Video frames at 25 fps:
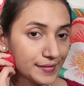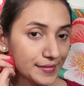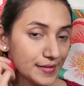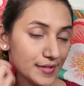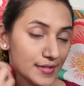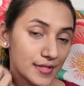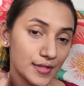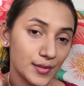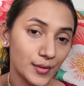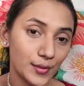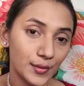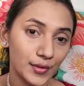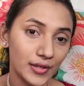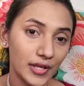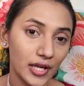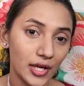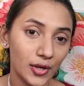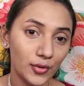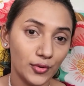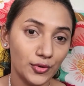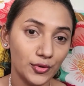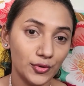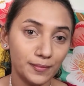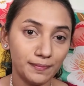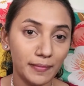So
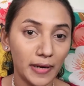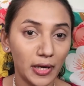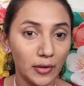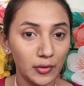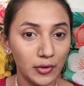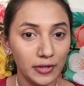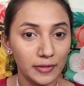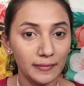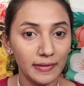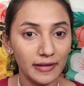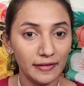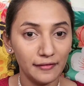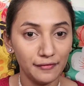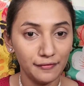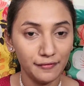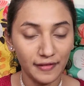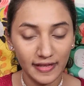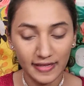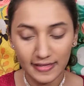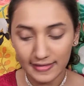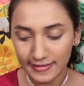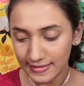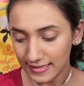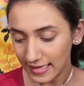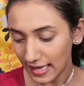now to powder my
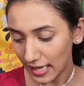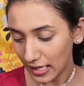face,